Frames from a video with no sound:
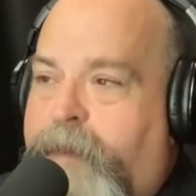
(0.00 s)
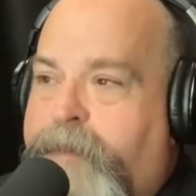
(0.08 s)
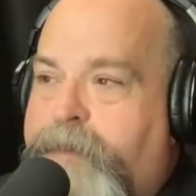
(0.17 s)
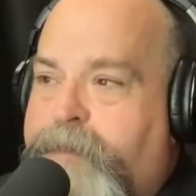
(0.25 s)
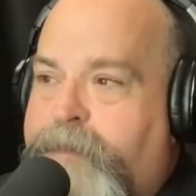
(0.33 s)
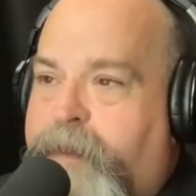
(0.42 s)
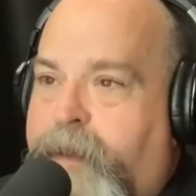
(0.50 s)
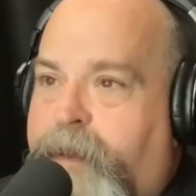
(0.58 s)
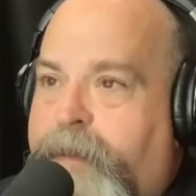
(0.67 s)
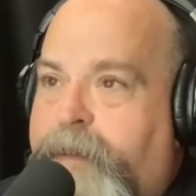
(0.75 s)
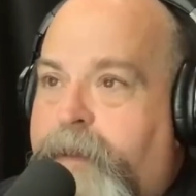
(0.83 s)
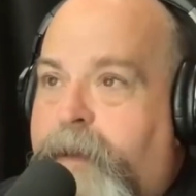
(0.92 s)
let's just
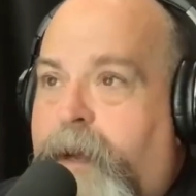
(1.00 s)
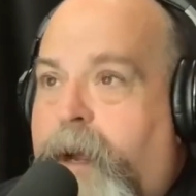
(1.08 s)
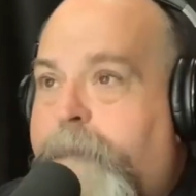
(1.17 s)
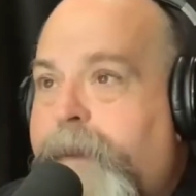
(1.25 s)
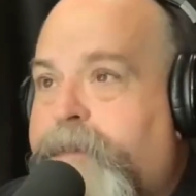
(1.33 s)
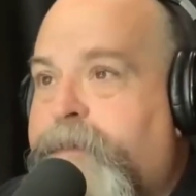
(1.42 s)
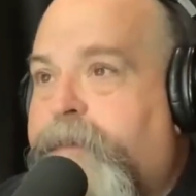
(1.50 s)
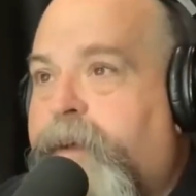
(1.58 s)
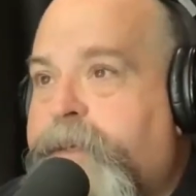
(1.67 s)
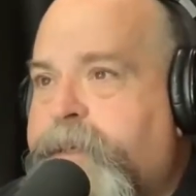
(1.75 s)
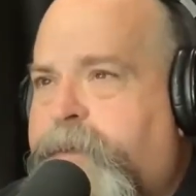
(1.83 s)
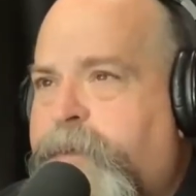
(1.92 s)
say I'm actually
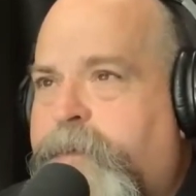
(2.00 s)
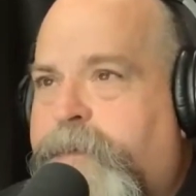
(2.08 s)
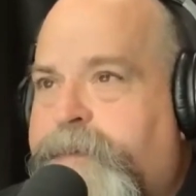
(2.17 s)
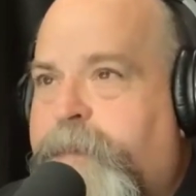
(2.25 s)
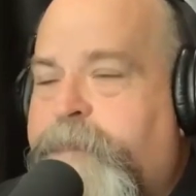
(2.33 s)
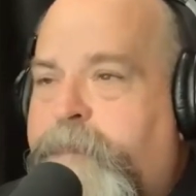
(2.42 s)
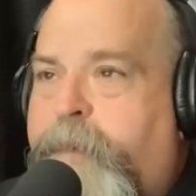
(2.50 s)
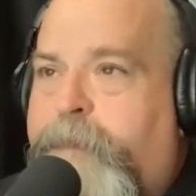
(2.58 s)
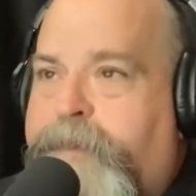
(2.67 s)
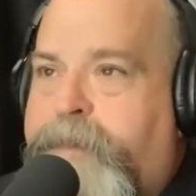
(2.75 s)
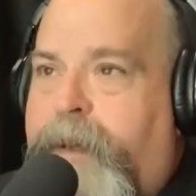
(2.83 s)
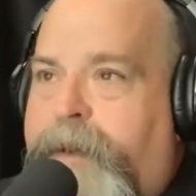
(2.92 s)
I just googled something while we
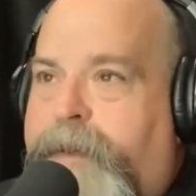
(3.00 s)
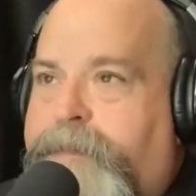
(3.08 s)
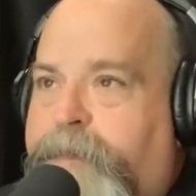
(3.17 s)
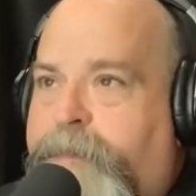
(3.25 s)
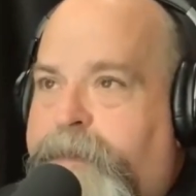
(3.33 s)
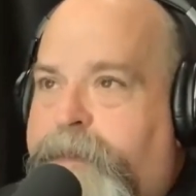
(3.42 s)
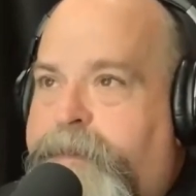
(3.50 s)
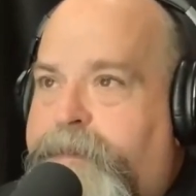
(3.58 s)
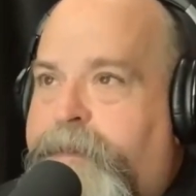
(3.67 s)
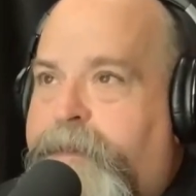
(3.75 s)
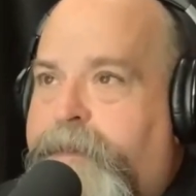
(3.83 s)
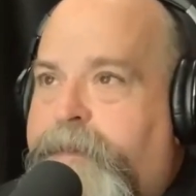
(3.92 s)
were chatting because I wanted to
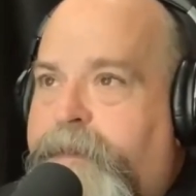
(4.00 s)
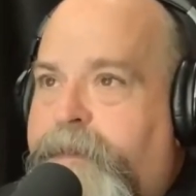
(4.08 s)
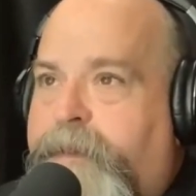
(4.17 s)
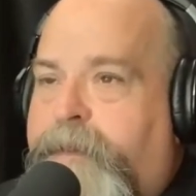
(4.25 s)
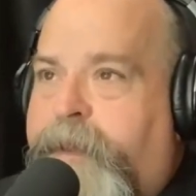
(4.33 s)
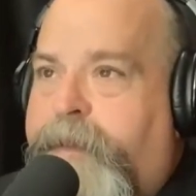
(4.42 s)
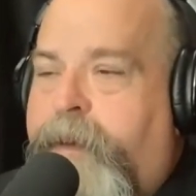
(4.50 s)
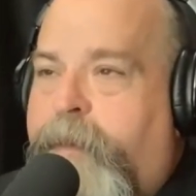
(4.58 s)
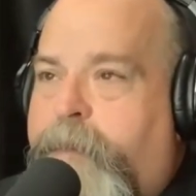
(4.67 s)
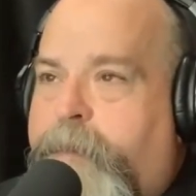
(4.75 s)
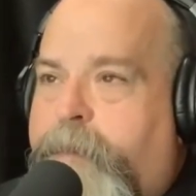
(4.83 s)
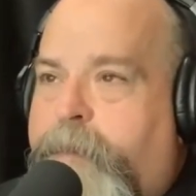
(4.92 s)
see it. I,
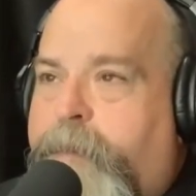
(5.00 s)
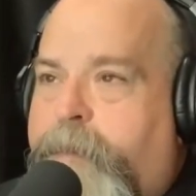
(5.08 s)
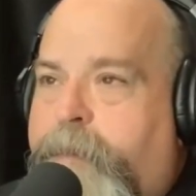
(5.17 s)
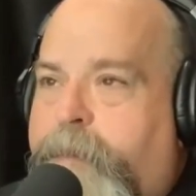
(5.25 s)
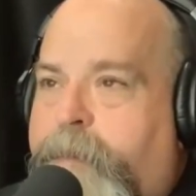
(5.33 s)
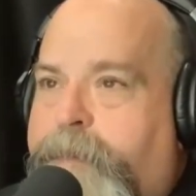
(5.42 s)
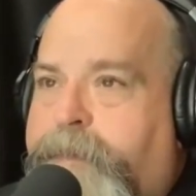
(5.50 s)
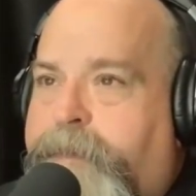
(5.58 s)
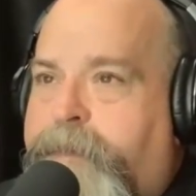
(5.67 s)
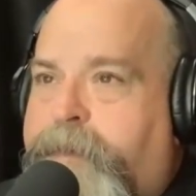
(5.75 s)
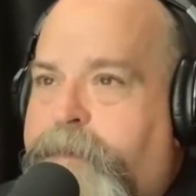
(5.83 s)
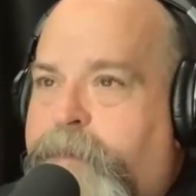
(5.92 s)
I, I was
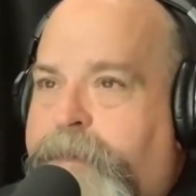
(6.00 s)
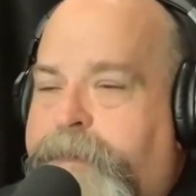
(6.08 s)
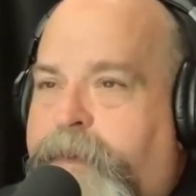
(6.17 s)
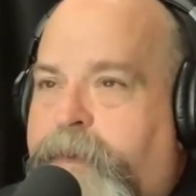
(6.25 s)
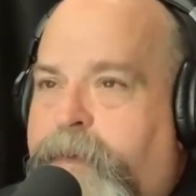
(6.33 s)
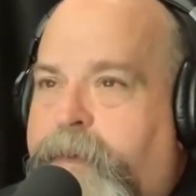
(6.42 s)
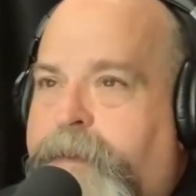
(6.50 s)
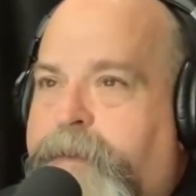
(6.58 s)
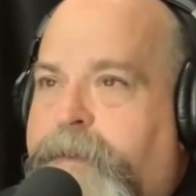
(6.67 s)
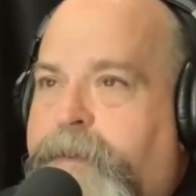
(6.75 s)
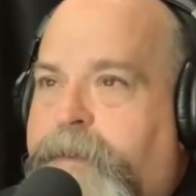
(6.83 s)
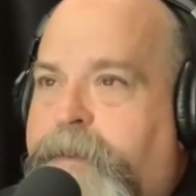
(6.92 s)
curious what the
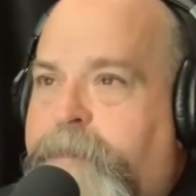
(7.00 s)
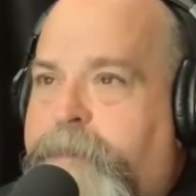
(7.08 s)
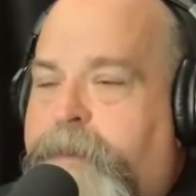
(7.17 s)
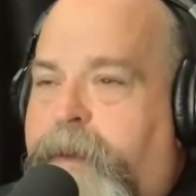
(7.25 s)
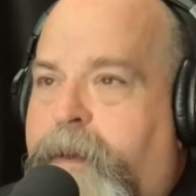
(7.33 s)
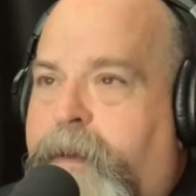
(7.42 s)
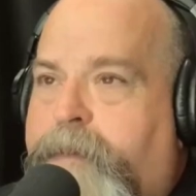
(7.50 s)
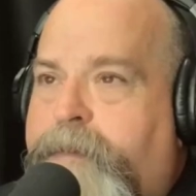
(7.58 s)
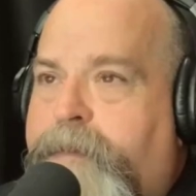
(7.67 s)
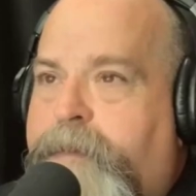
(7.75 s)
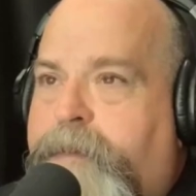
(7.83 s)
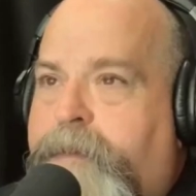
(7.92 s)
current EBITDA
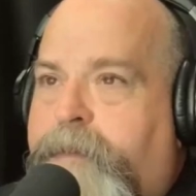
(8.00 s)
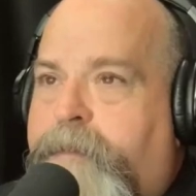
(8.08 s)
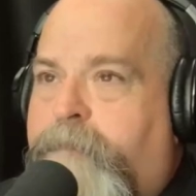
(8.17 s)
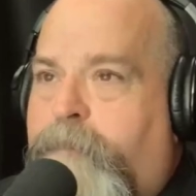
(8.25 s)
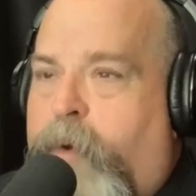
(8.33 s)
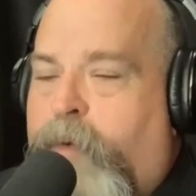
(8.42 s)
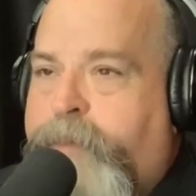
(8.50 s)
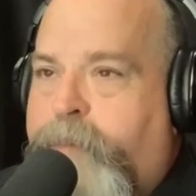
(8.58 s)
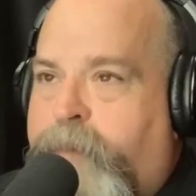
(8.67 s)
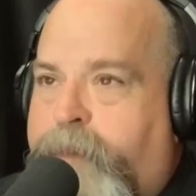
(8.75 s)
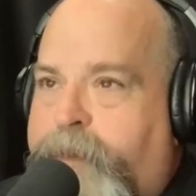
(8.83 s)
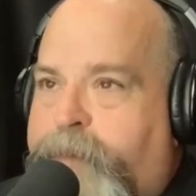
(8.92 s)

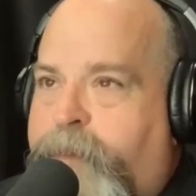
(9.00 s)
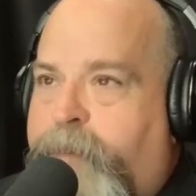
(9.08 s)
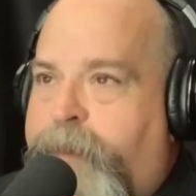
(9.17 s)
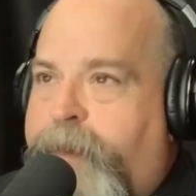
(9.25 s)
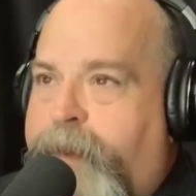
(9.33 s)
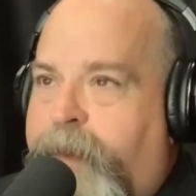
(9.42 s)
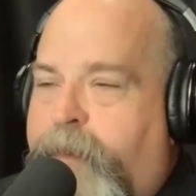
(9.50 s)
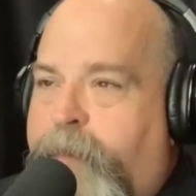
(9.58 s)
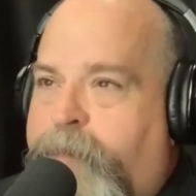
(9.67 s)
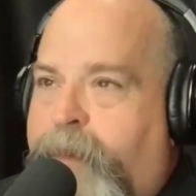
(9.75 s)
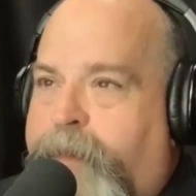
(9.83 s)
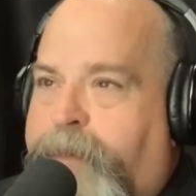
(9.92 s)
multiple is for veterinarian
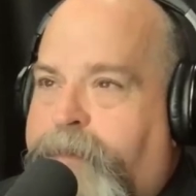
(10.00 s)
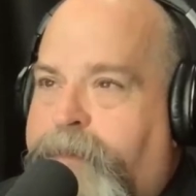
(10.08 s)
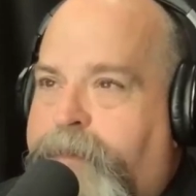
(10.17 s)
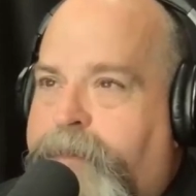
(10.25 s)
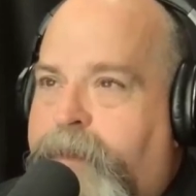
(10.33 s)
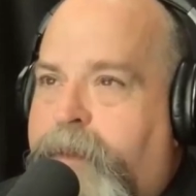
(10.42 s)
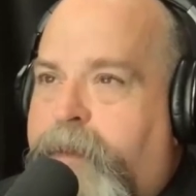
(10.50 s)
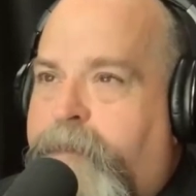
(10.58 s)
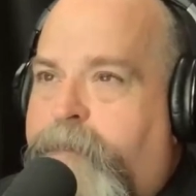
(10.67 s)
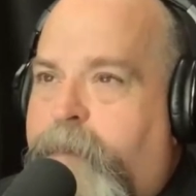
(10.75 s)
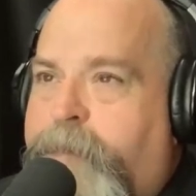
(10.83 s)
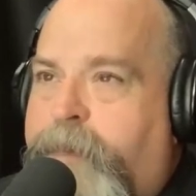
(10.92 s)
practices
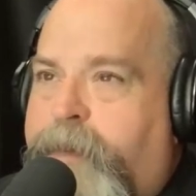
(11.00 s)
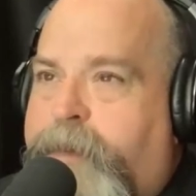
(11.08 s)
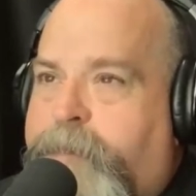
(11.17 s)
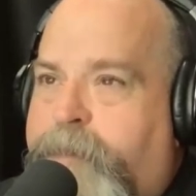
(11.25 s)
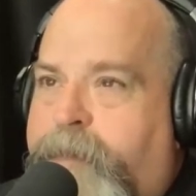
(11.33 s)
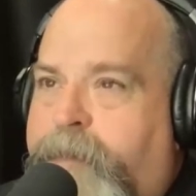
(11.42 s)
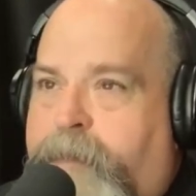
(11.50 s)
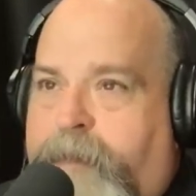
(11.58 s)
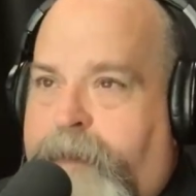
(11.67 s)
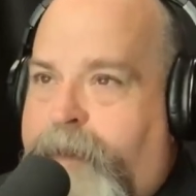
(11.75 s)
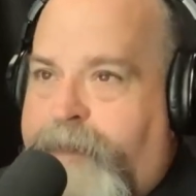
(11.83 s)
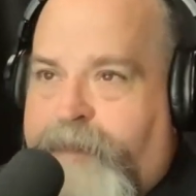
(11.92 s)
from your experience.
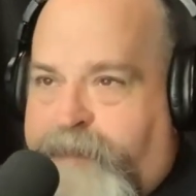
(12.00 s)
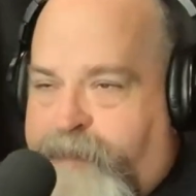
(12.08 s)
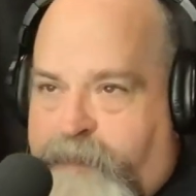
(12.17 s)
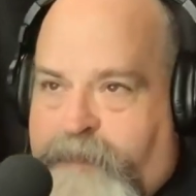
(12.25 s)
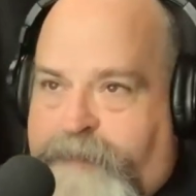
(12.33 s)
And I just use